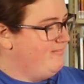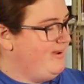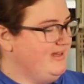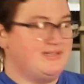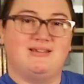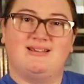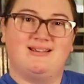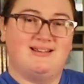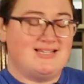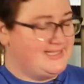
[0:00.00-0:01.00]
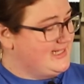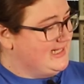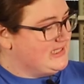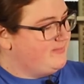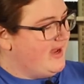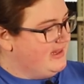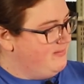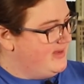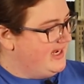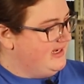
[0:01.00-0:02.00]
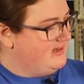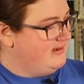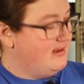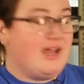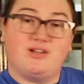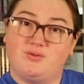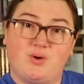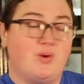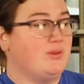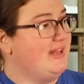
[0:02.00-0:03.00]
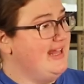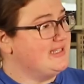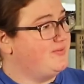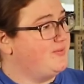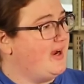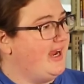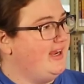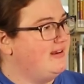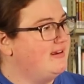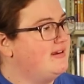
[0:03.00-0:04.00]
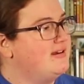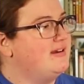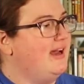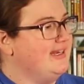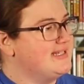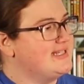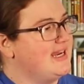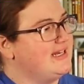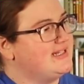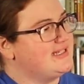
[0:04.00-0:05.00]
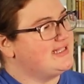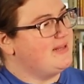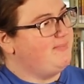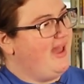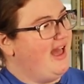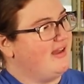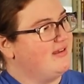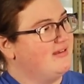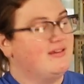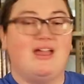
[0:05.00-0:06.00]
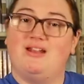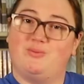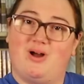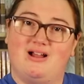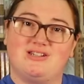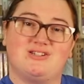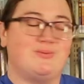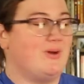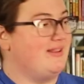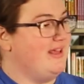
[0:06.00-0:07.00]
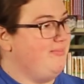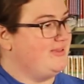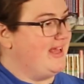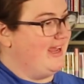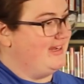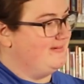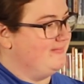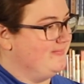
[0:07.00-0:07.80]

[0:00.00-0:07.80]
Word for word: But since by the minute I'd grown less afraid, I decided to sit back and watch while they played.